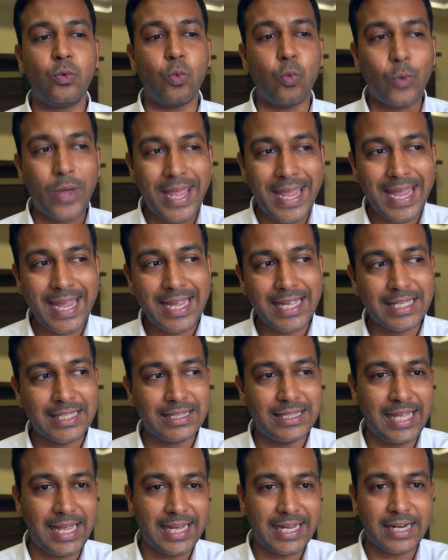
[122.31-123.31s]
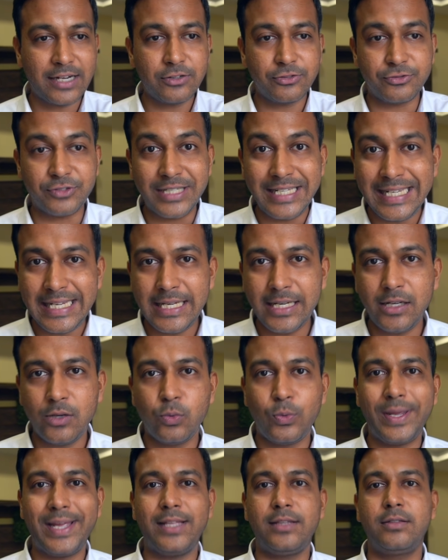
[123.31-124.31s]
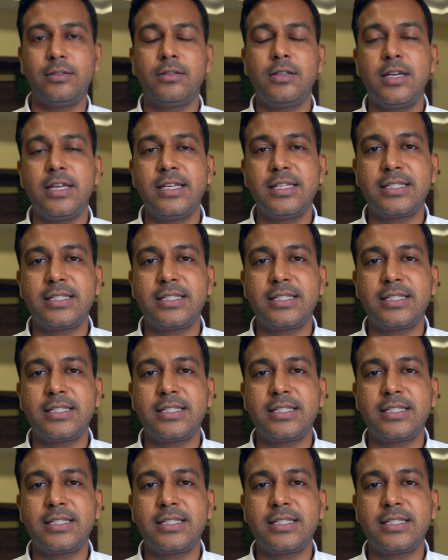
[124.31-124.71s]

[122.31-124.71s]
way they kind of deal with